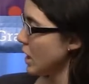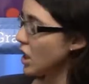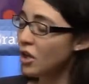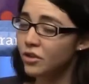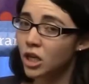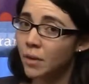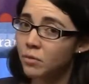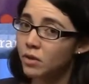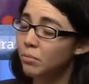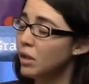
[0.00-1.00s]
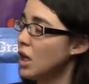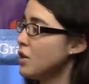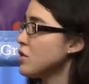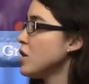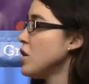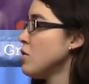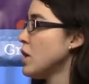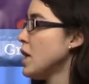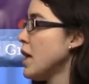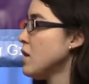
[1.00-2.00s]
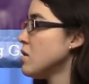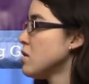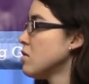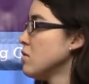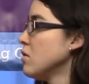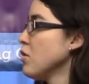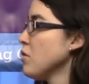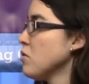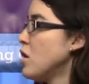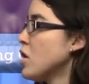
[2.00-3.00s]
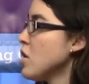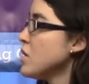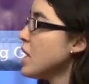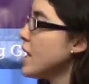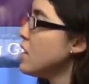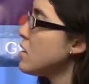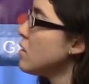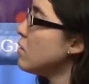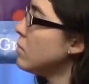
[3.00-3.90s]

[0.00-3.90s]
It also comes with a plush that you can get on our site.